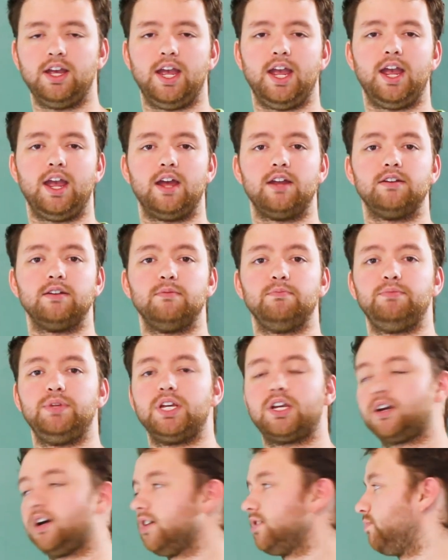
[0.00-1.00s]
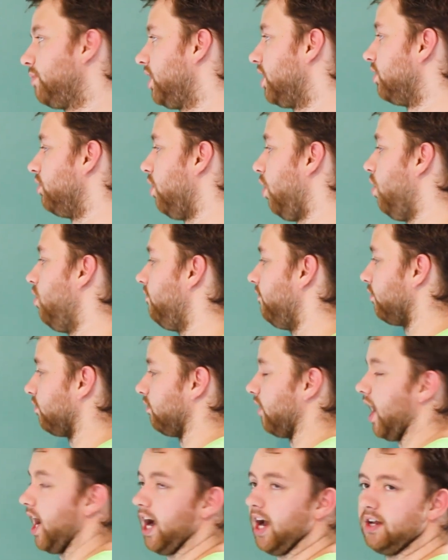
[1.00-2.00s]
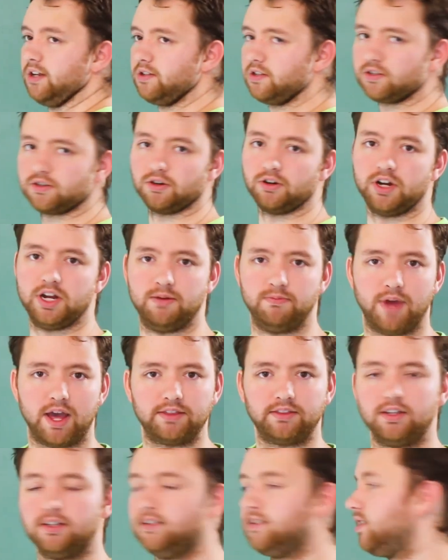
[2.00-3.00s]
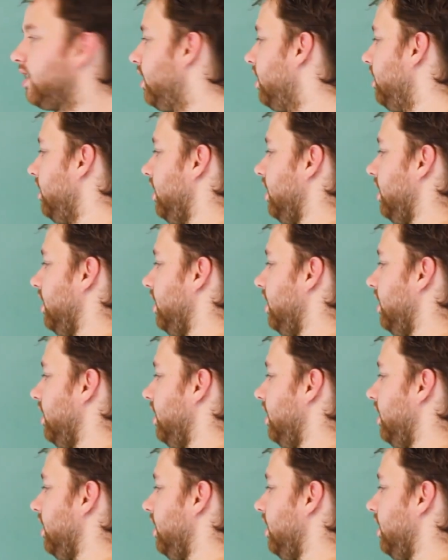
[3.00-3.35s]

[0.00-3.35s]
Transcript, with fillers: and because we can override certain methods